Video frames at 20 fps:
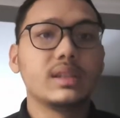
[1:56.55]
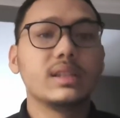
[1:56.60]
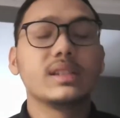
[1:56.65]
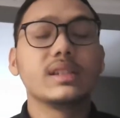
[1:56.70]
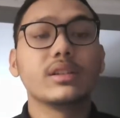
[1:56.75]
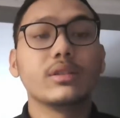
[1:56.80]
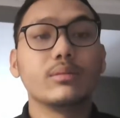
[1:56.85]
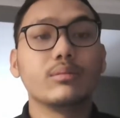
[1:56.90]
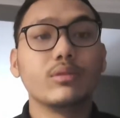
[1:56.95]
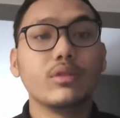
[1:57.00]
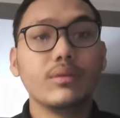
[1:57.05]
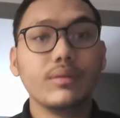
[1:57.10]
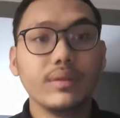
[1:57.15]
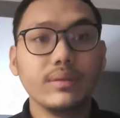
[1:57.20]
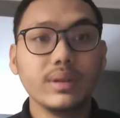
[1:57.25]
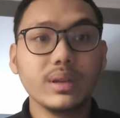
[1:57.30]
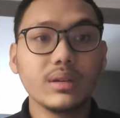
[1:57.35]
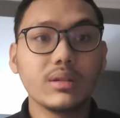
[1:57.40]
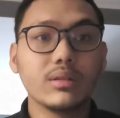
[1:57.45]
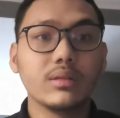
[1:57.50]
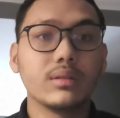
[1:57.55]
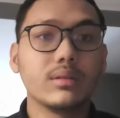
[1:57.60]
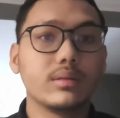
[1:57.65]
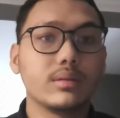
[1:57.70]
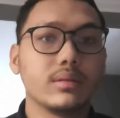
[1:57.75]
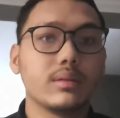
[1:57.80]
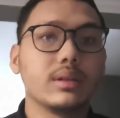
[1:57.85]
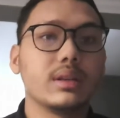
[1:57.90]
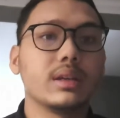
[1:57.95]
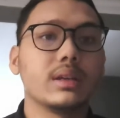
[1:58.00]
So moving on
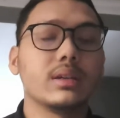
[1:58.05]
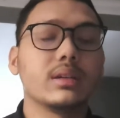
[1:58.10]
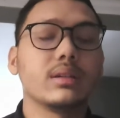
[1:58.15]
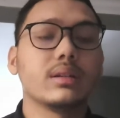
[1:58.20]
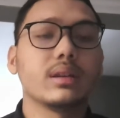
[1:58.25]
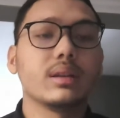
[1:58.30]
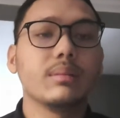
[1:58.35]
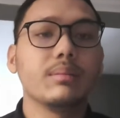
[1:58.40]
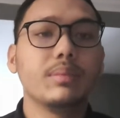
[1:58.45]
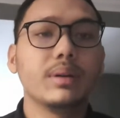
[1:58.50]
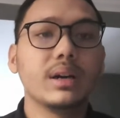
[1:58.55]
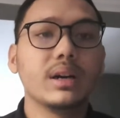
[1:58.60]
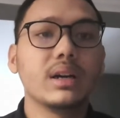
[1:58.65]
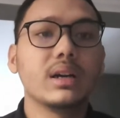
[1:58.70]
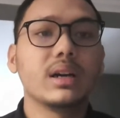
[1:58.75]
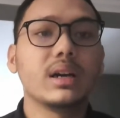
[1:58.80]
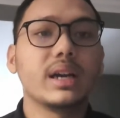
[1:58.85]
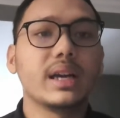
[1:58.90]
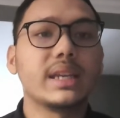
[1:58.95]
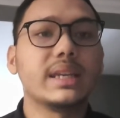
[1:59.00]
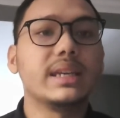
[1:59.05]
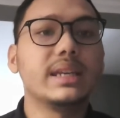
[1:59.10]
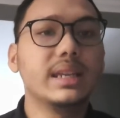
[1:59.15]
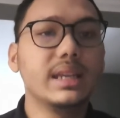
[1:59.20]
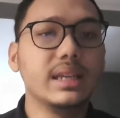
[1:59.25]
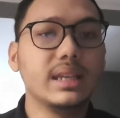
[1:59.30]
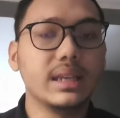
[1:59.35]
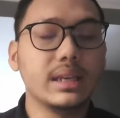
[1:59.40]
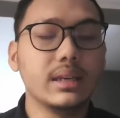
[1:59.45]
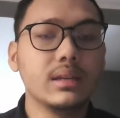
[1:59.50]
to the riba
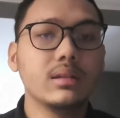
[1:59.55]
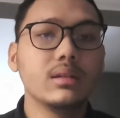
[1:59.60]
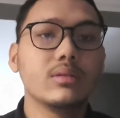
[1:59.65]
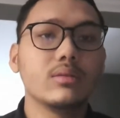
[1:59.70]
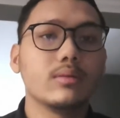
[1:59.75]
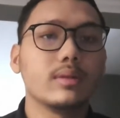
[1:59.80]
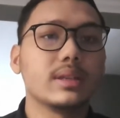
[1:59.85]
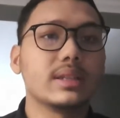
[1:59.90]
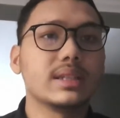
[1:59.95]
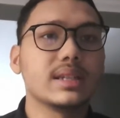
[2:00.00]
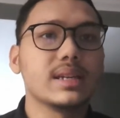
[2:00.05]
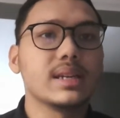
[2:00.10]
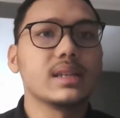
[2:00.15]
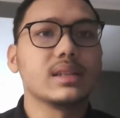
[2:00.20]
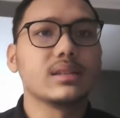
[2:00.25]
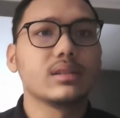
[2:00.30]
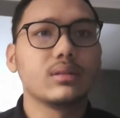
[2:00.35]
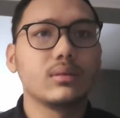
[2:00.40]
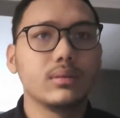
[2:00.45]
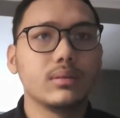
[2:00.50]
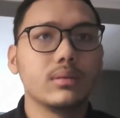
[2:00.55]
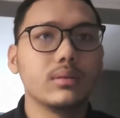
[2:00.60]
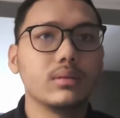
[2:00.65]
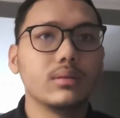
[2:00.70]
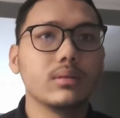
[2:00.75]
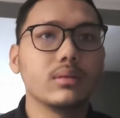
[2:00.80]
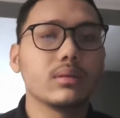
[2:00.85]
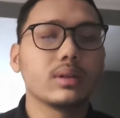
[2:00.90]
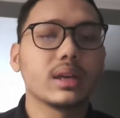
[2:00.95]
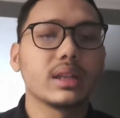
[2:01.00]
ad-din, which has
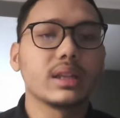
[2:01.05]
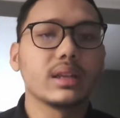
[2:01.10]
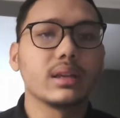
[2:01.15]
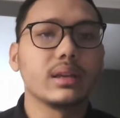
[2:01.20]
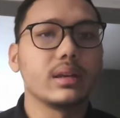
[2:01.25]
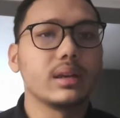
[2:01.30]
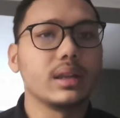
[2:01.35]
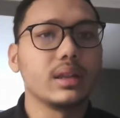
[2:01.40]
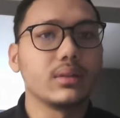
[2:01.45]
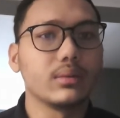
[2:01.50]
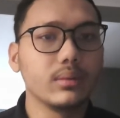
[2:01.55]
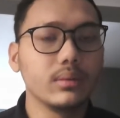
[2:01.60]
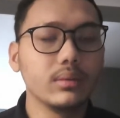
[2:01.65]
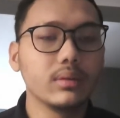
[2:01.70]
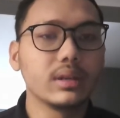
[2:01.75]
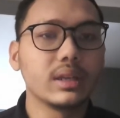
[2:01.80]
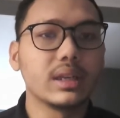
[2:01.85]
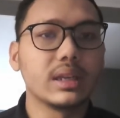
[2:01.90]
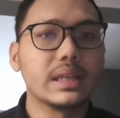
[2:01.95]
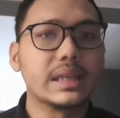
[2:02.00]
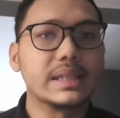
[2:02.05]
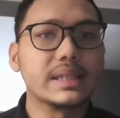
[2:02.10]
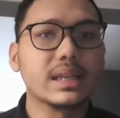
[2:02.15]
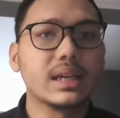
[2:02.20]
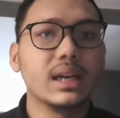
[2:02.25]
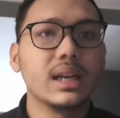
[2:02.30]
two category too, that is